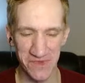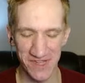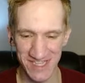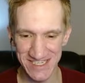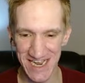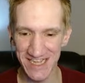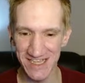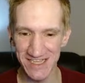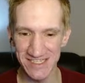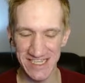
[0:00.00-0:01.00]
But like the sad
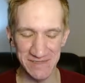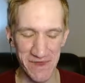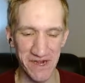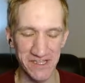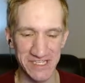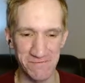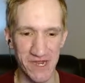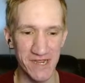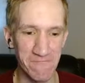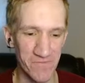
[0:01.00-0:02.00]
thing is they spend all this
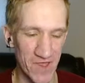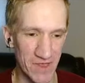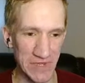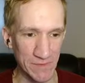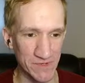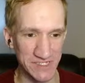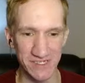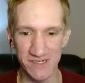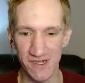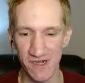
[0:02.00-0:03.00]
money, and then people
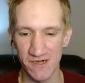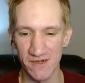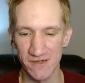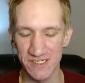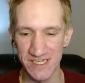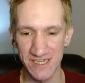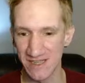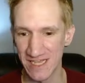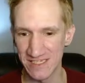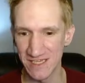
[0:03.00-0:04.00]
still call Tina
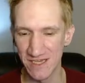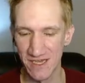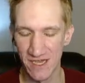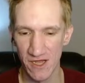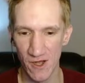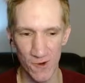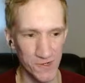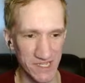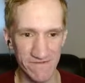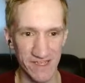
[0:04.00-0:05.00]
and Leslie O
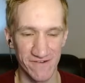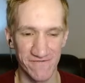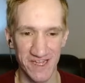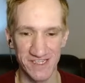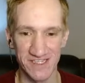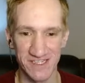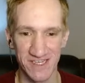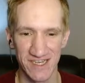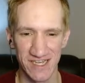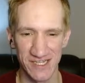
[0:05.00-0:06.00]
T V and friends.